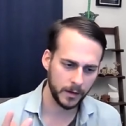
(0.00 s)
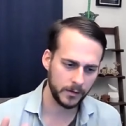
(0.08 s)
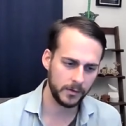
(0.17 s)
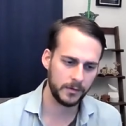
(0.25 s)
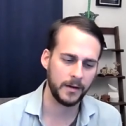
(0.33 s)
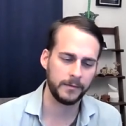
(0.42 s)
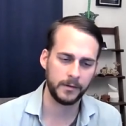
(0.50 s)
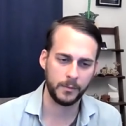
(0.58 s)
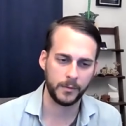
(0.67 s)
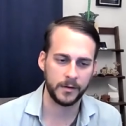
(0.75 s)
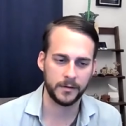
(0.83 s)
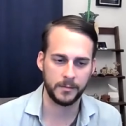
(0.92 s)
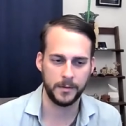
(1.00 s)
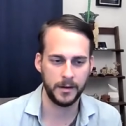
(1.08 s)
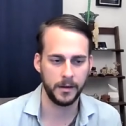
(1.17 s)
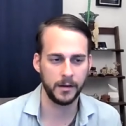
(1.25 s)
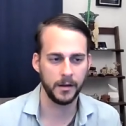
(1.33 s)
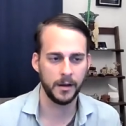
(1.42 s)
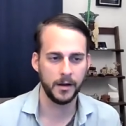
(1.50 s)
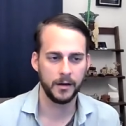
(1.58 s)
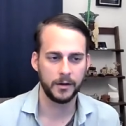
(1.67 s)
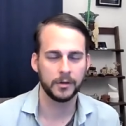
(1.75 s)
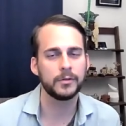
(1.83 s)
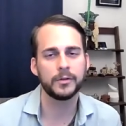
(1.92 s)
because you definitely want to be,
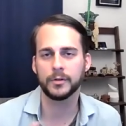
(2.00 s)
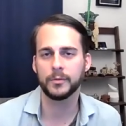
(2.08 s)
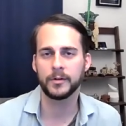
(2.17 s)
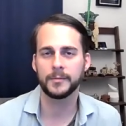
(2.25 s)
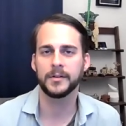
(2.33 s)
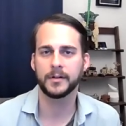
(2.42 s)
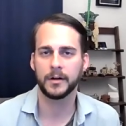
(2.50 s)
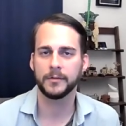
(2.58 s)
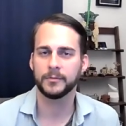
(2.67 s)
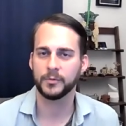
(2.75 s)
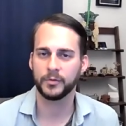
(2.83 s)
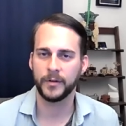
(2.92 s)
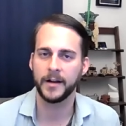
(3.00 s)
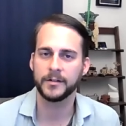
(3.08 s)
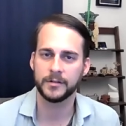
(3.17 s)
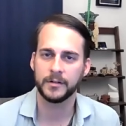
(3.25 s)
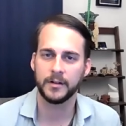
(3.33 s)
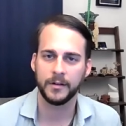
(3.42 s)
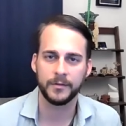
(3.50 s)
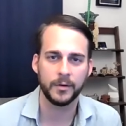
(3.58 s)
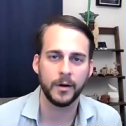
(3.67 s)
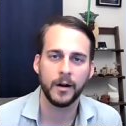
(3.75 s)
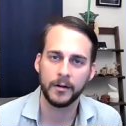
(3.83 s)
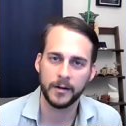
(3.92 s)
you don't want to be starting from scratch. If
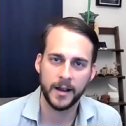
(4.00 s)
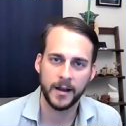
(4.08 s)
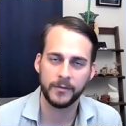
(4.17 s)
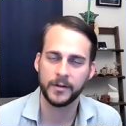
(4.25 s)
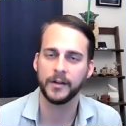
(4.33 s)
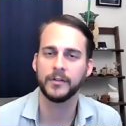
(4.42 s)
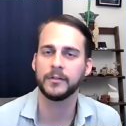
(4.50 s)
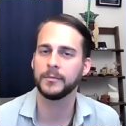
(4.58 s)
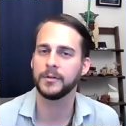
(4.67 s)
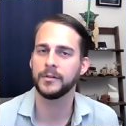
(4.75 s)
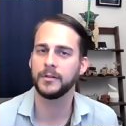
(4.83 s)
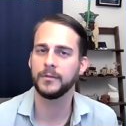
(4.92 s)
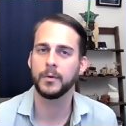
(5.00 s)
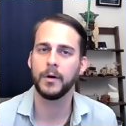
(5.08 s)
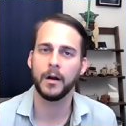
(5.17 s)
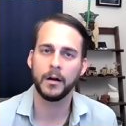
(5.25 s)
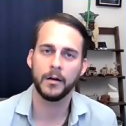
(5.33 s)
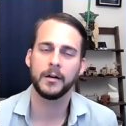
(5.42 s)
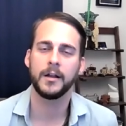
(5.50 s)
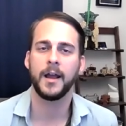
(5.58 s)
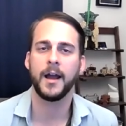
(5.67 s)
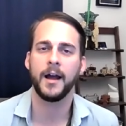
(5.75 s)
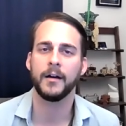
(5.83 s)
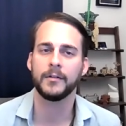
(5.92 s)
you already have customers, if you already
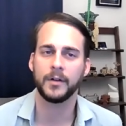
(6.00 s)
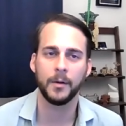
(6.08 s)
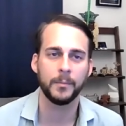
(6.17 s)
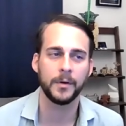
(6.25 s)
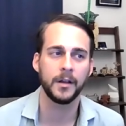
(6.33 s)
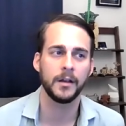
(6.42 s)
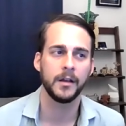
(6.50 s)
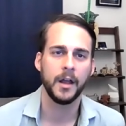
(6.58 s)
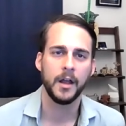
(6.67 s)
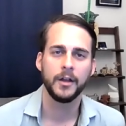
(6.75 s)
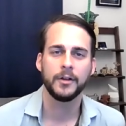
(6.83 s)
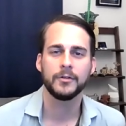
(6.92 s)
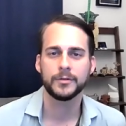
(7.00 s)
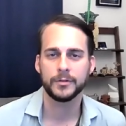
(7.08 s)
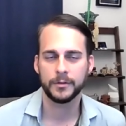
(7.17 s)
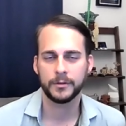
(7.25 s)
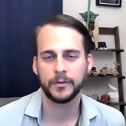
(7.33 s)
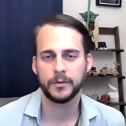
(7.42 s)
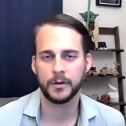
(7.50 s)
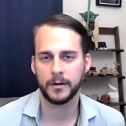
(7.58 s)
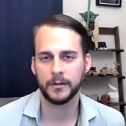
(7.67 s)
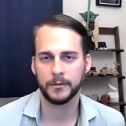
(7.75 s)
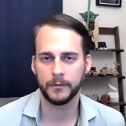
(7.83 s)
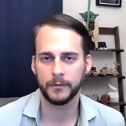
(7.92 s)
have company, you shouldn't
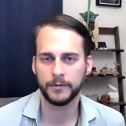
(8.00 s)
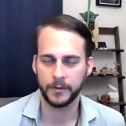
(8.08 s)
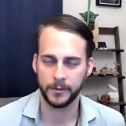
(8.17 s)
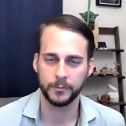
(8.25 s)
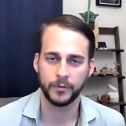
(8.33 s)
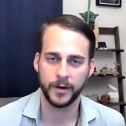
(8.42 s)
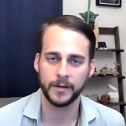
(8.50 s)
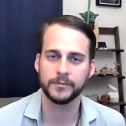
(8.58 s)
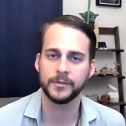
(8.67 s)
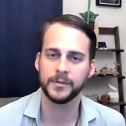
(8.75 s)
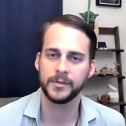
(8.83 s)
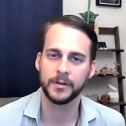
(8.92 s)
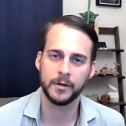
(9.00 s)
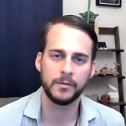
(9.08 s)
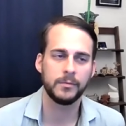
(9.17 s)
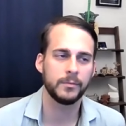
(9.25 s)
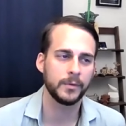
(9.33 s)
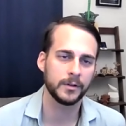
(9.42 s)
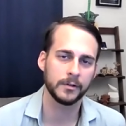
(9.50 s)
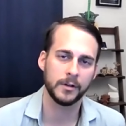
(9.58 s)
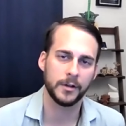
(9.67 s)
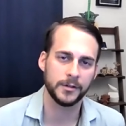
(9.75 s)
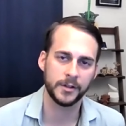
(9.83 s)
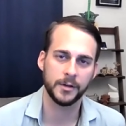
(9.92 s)
start from ground zero when you're
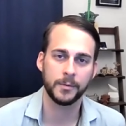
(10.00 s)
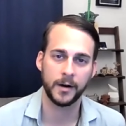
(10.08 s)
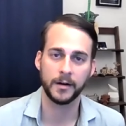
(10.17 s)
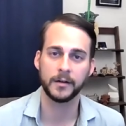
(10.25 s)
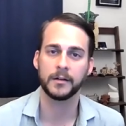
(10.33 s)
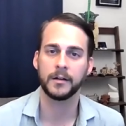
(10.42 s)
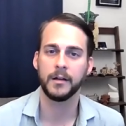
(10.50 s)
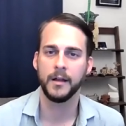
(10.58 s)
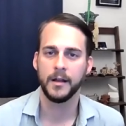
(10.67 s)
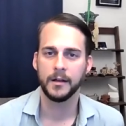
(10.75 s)
launching a product.